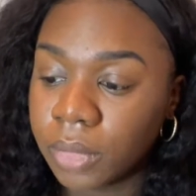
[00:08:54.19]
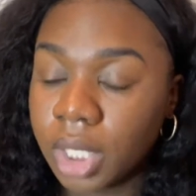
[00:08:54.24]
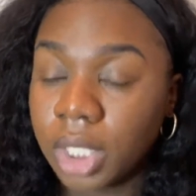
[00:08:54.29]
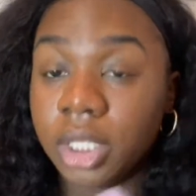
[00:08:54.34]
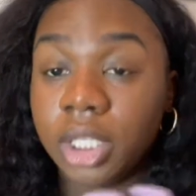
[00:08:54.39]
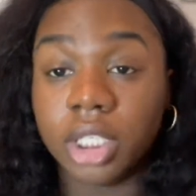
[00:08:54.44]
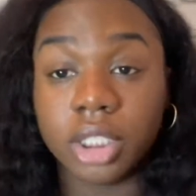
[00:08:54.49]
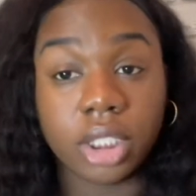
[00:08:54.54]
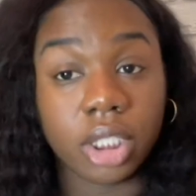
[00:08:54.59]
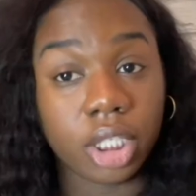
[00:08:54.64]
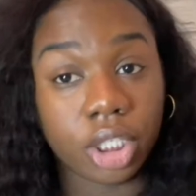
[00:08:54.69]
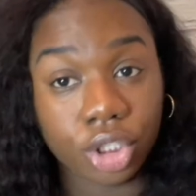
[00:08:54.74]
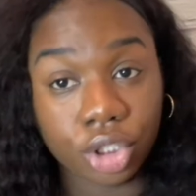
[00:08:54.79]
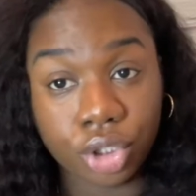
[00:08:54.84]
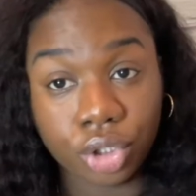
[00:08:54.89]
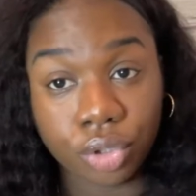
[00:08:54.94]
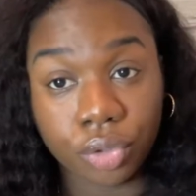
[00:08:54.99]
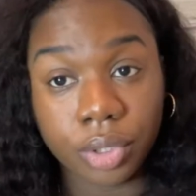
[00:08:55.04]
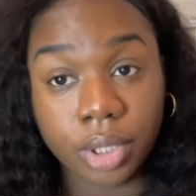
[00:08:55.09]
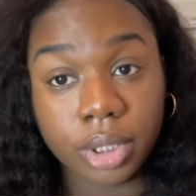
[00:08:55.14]
there's an
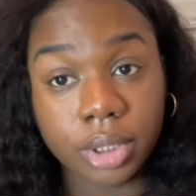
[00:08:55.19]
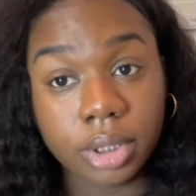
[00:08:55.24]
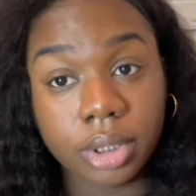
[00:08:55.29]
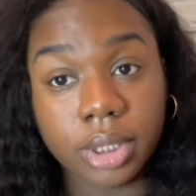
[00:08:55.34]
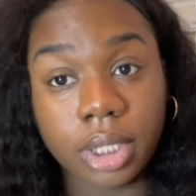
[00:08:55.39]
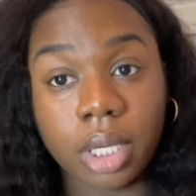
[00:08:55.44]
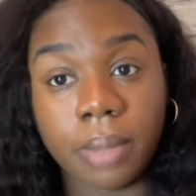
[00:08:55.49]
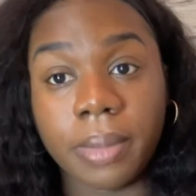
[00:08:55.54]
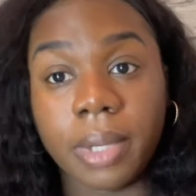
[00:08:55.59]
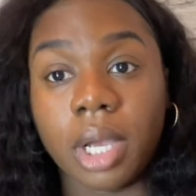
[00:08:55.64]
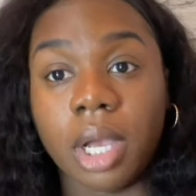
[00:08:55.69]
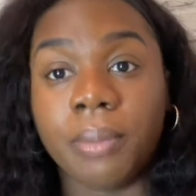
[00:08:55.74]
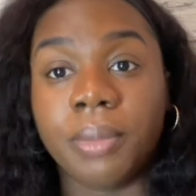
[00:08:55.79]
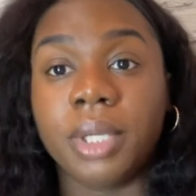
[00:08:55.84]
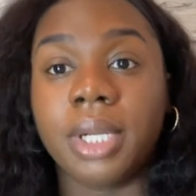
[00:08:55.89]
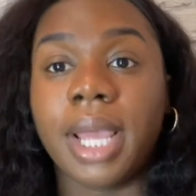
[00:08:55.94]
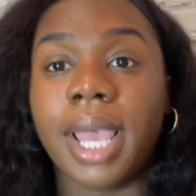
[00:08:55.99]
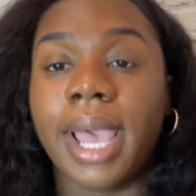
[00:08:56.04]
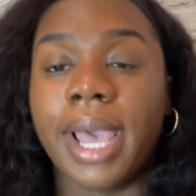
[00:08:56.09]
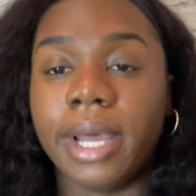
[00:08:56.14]
insurance that I'm
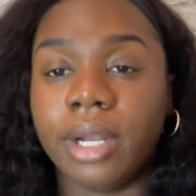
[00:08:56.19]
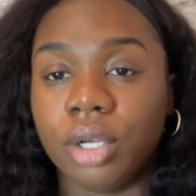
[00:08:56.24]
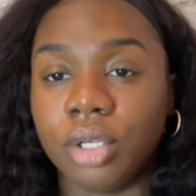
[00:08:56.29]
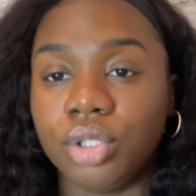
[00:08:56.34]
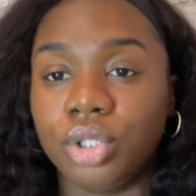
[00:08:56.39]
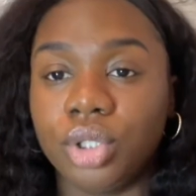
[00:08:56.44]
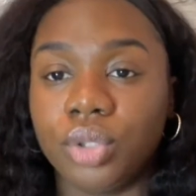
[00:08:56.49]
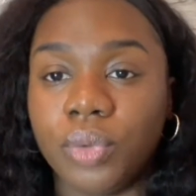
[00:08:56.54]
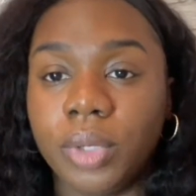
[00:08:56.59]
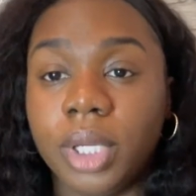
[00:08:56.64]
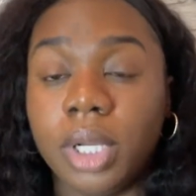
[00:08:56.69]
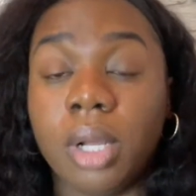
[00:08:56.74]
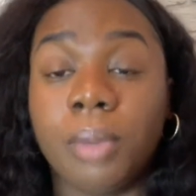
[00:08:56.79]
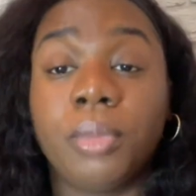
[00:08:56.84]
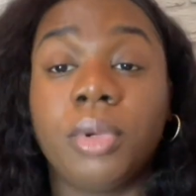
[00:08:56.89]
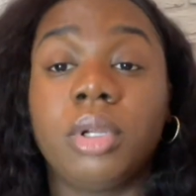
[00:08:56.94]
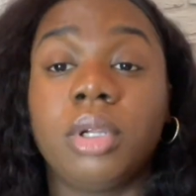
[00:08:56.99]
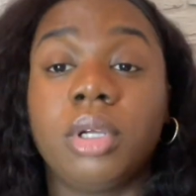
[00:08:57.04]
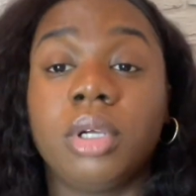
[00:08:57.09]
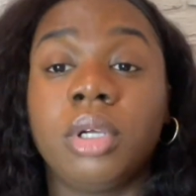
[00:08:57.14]
gonna add on to it, and I'm
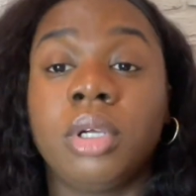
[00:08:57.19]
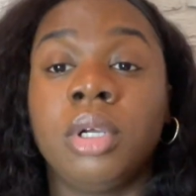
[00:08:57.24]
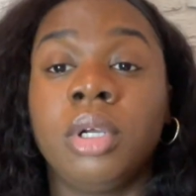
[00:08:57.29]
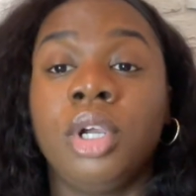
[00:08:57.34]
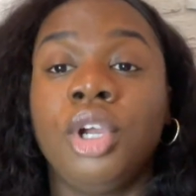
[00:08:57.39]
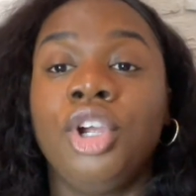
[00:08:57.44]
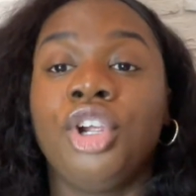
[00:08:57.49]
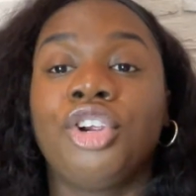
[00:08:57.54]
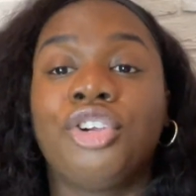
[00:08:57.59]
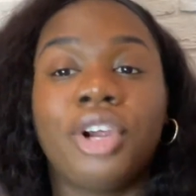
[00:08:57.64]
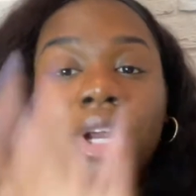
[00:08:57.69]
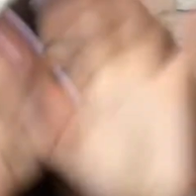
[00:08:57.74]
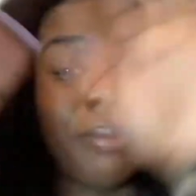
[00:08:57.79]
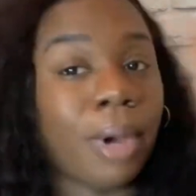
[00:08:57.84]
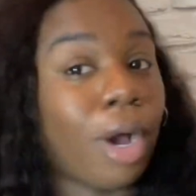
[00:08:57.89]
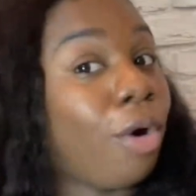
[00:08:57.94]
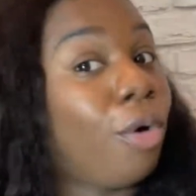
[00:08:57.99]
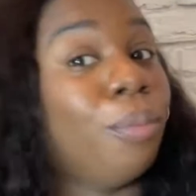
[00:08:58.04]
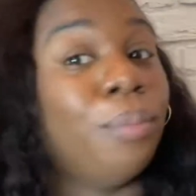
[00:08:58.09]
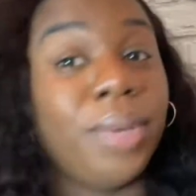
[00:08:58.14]
gonna create my
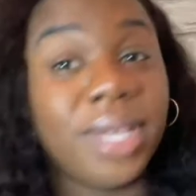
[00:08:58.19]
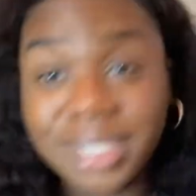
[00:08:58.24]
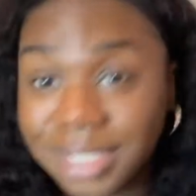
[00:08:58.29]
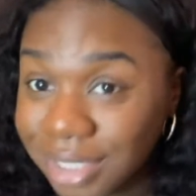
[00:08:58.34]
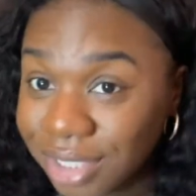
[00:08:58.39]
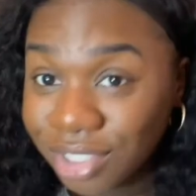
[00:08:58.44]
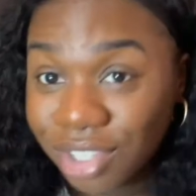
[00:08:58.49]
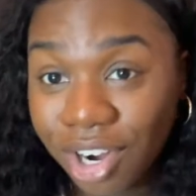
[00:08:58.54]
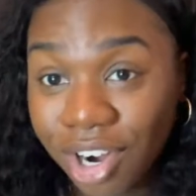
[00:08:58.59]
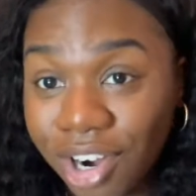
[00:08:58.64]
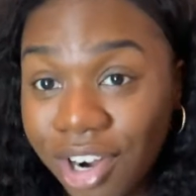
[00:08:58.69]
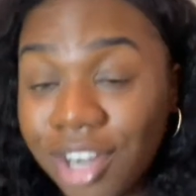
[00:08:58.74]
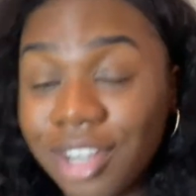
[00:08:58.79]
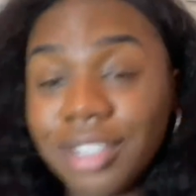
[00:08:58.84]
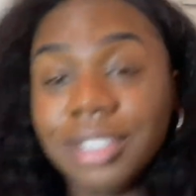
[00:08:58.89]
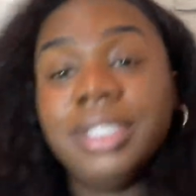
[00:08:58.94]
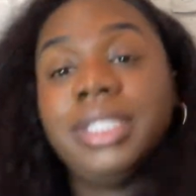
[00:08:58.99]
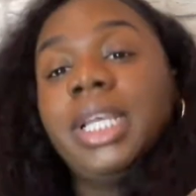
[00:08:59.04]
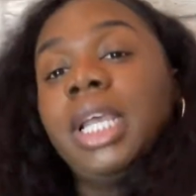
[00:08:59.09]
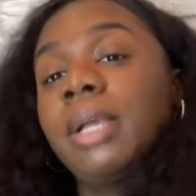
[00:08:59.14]
own business card
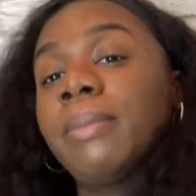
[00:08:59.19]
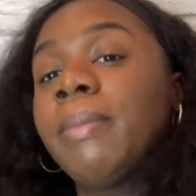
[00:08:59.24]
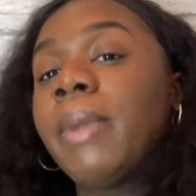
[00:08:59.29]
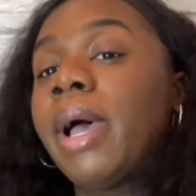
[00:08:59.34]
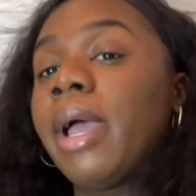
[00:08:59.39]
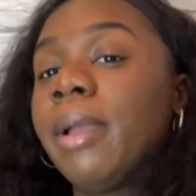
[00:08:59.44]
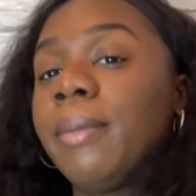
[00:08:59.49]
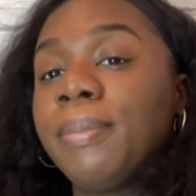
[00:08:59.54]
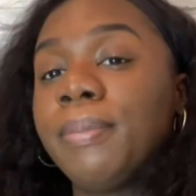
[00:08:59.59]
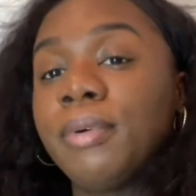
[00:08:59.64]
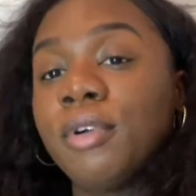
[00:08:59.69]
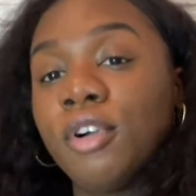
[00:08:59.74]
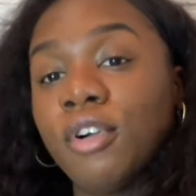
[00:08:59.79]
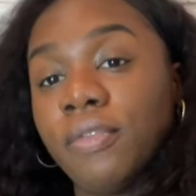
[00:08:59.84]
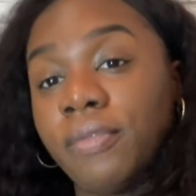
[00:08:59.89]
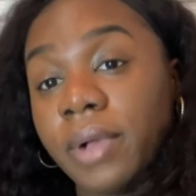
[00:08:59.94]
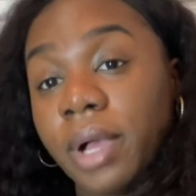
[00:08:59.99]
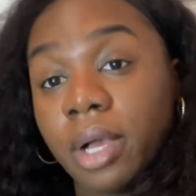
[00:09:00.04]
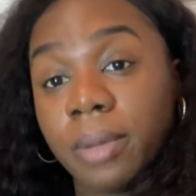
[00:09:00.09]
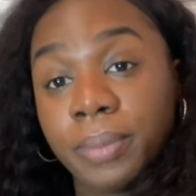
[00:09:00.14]
and take my
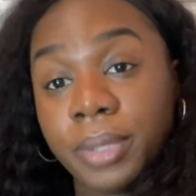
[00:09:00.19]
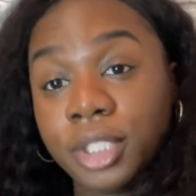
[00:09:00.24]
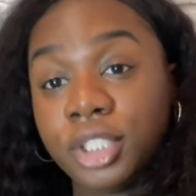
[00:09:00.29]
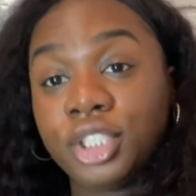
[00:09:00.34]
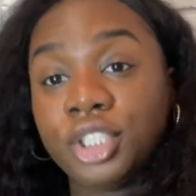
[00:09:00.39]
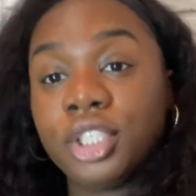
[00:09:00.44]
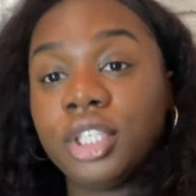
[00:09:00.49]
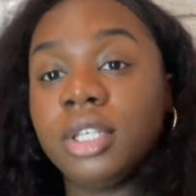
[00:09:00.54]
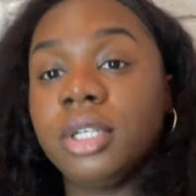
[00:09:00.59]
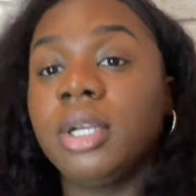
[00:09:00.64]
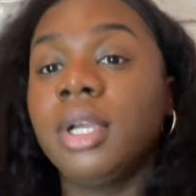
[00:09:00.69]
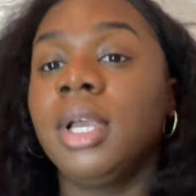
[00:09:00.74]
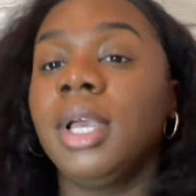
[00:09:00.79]
profile picture